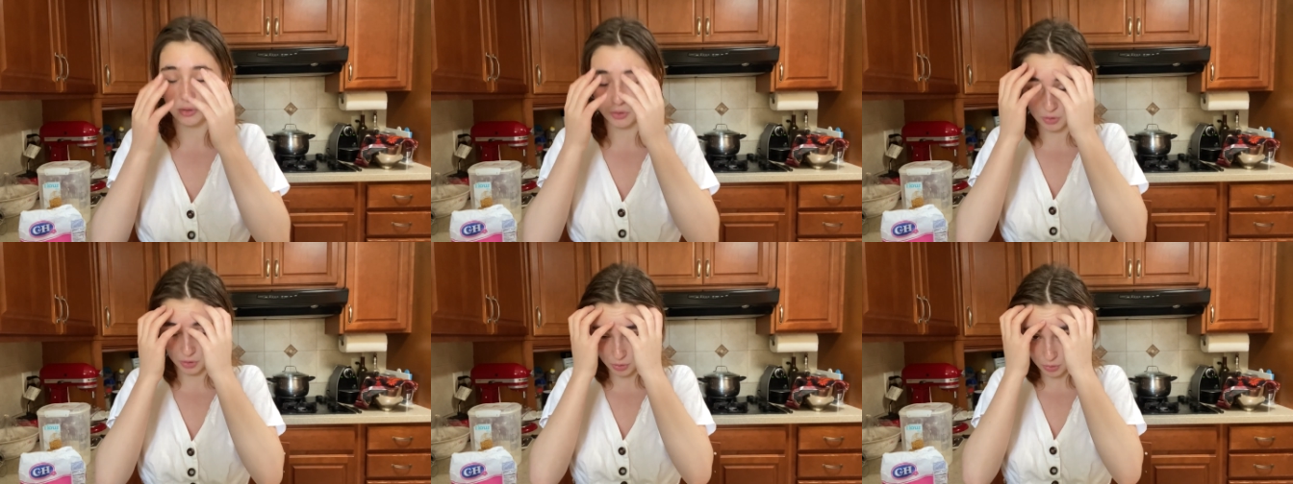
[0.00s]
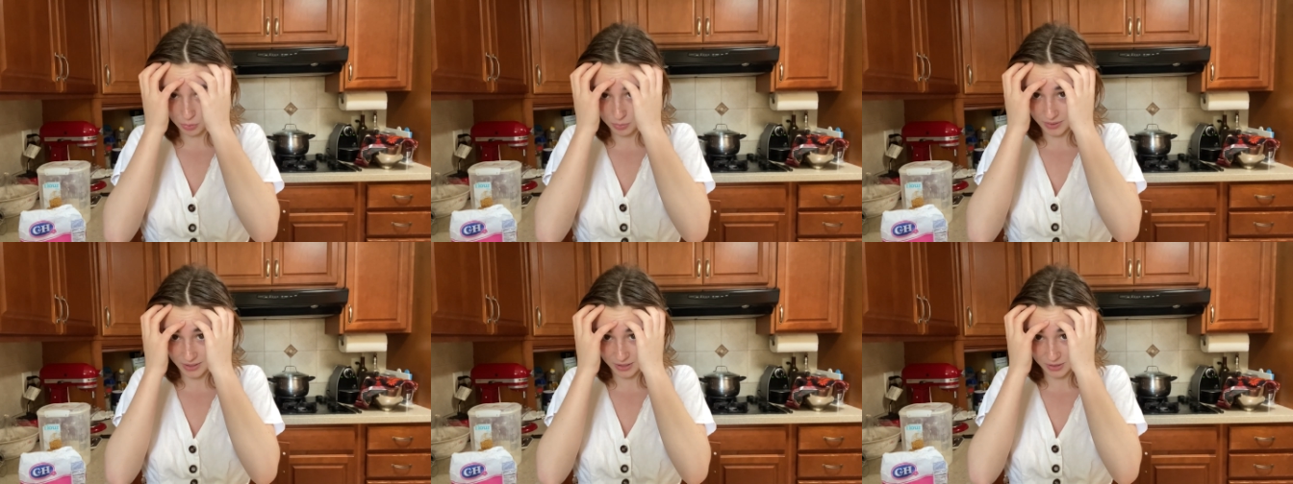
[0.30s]
do
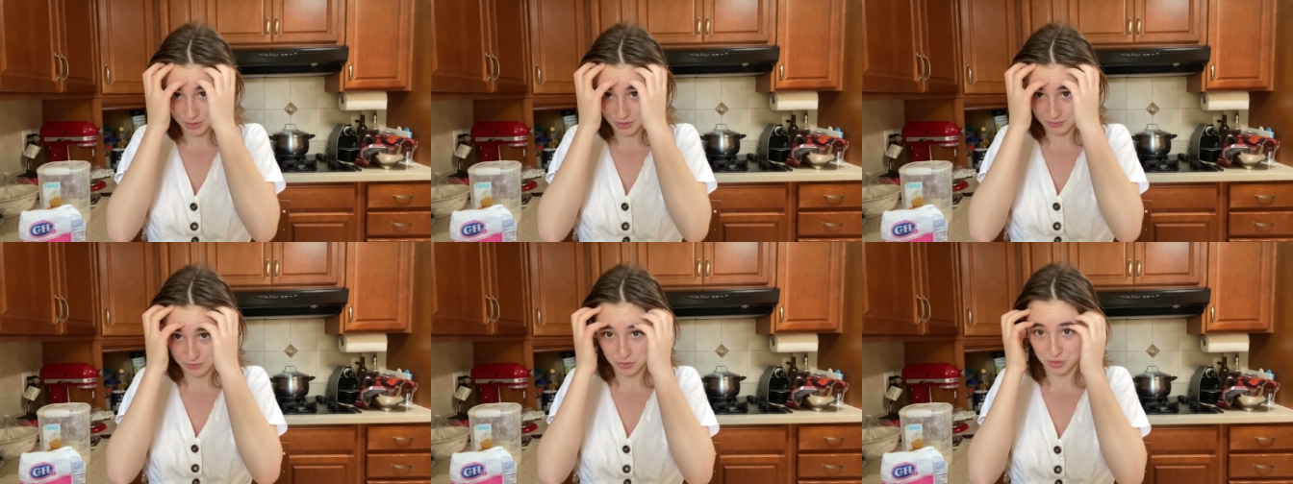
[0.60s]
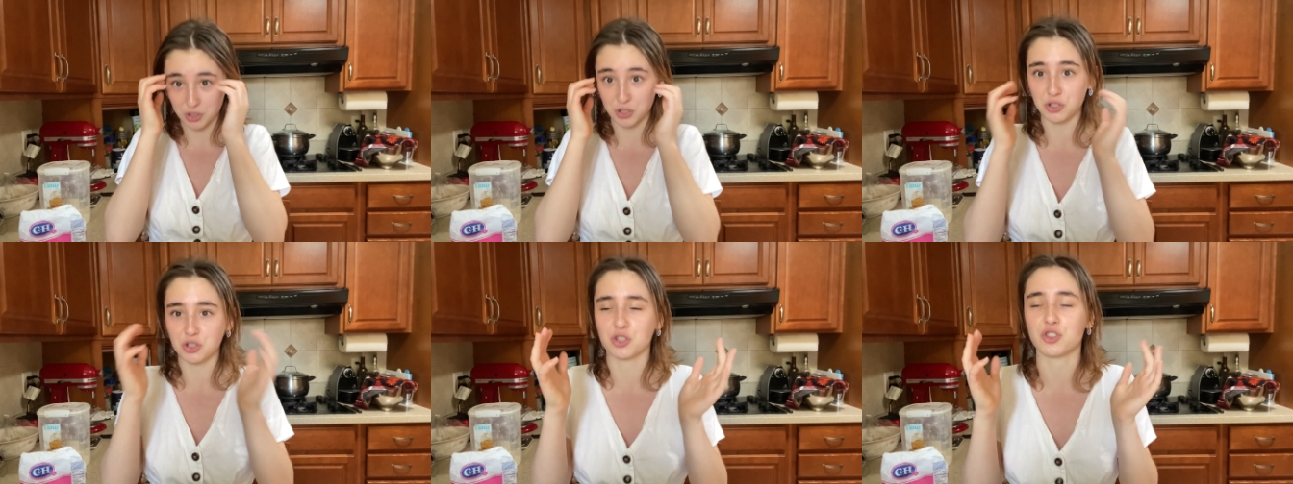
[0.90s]
because you have to
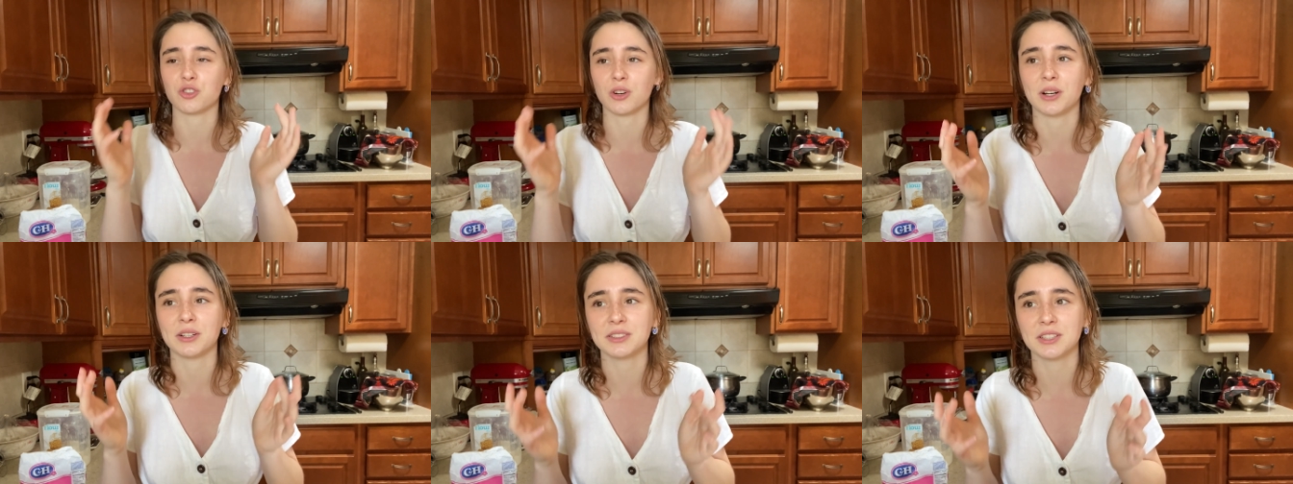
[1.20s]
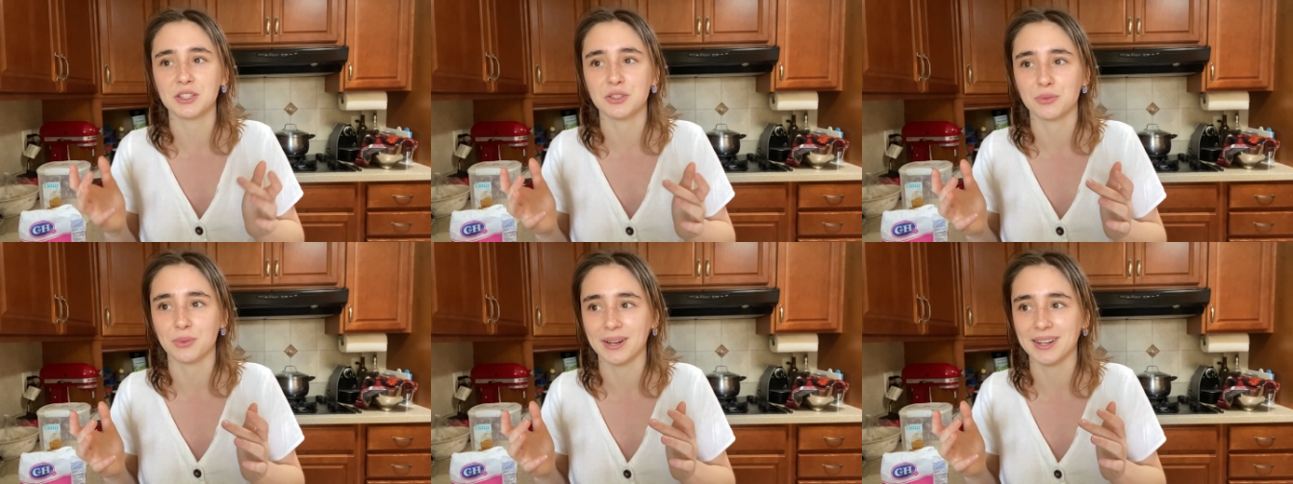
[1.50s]
construct
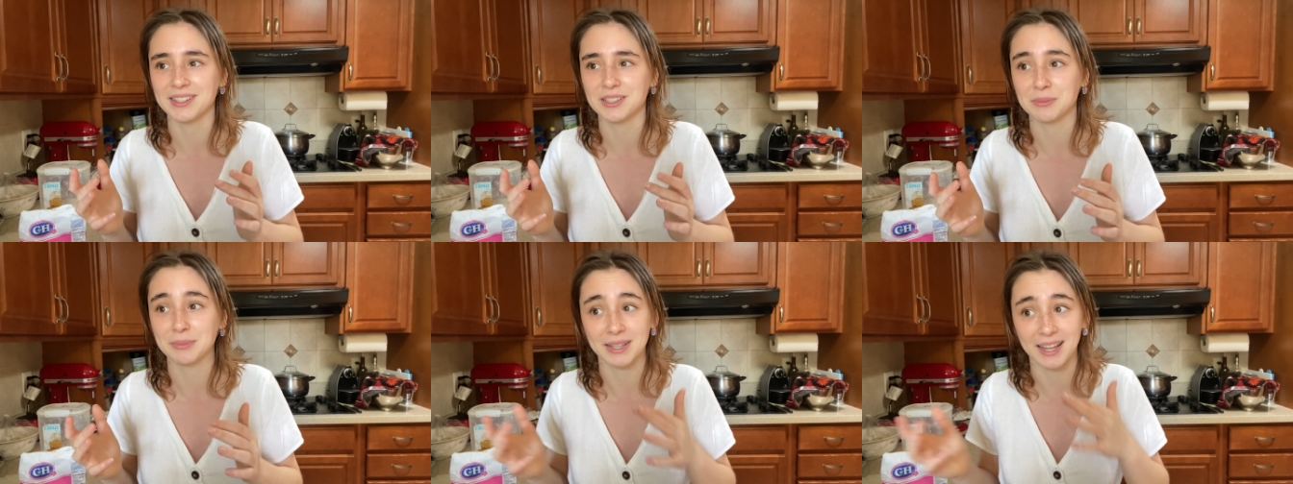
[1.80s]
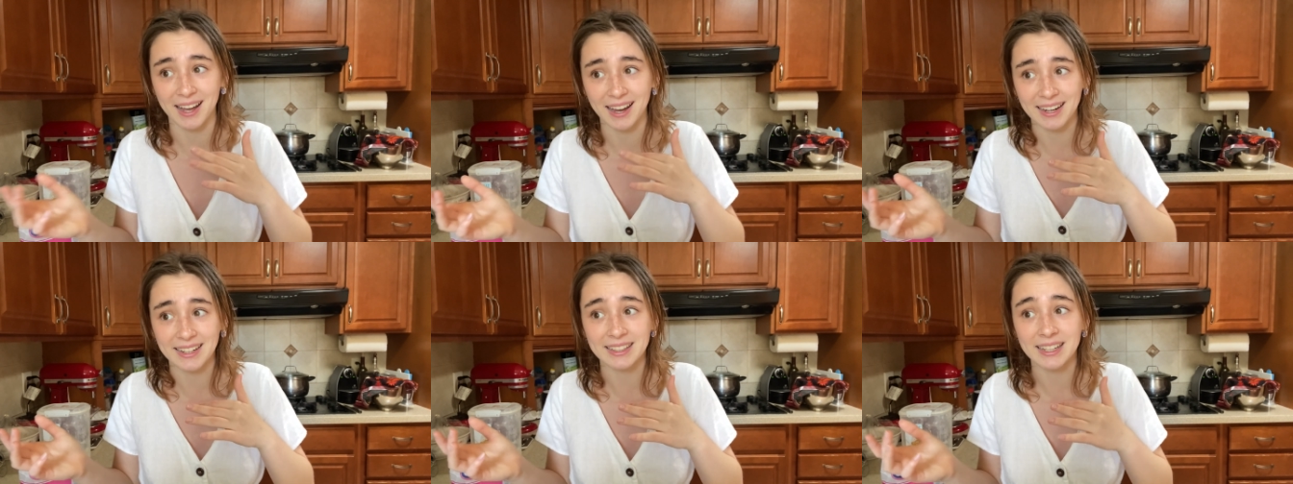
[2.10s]
this random
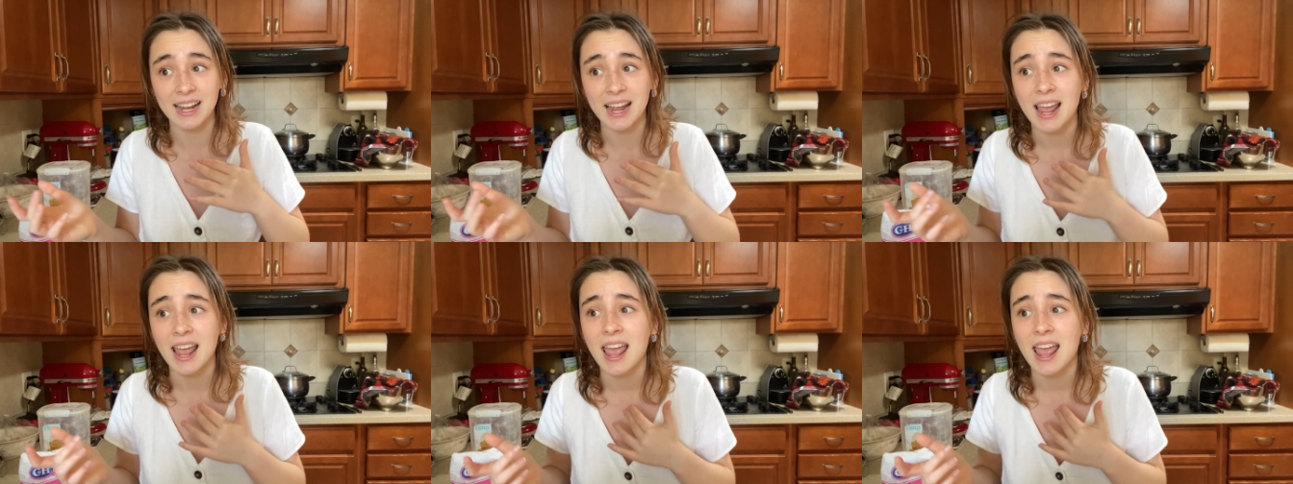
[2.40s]
line,